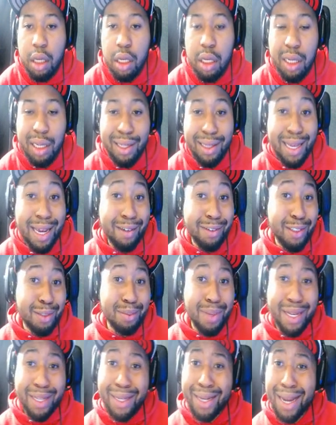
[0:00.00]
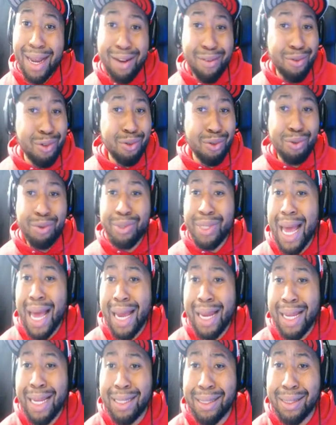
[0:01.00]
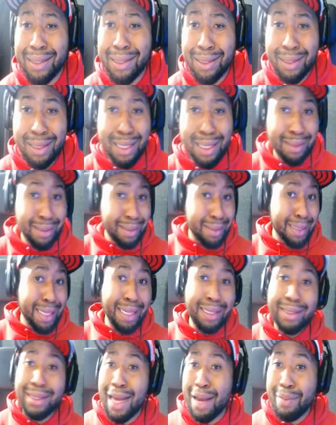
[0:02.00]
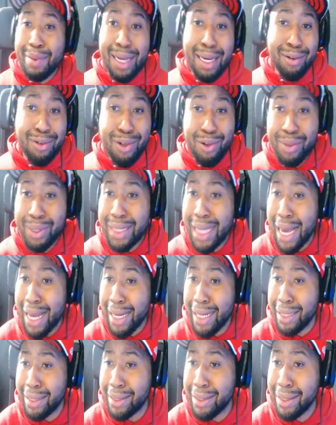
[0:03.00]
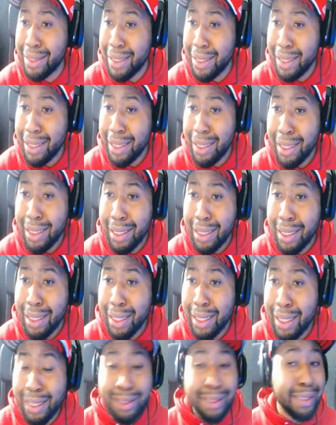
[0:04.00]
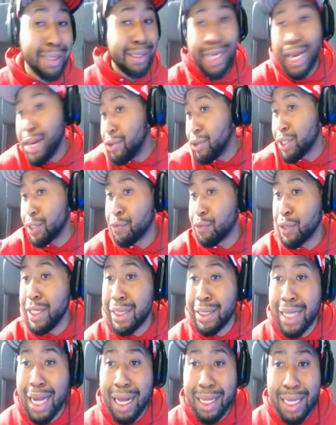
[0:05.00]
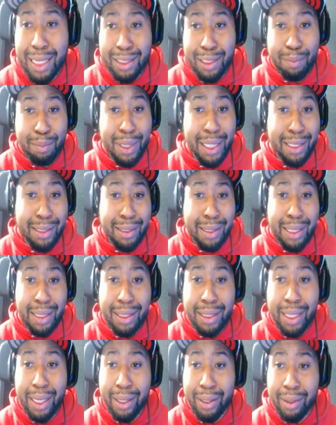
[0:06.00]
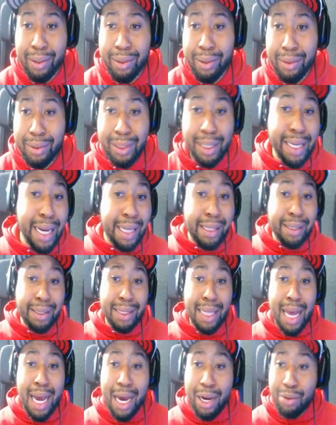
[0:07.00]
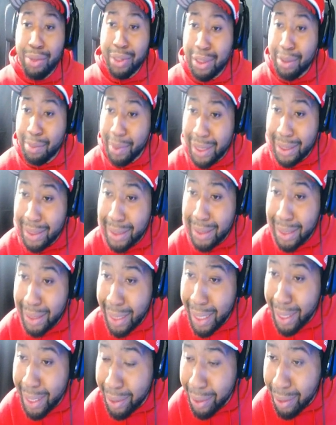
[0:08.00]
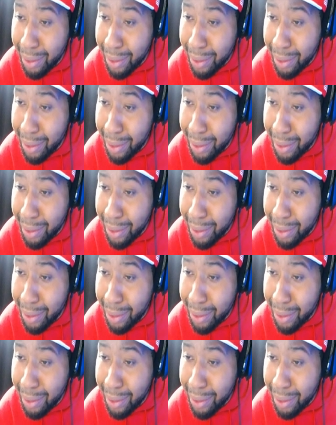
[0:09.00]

they have somebody, I don't know who that is. Next topic, I don't know what that is. It's a J. Critch freestyle that's the biggest thing there. The next line, what's the biggest thing there?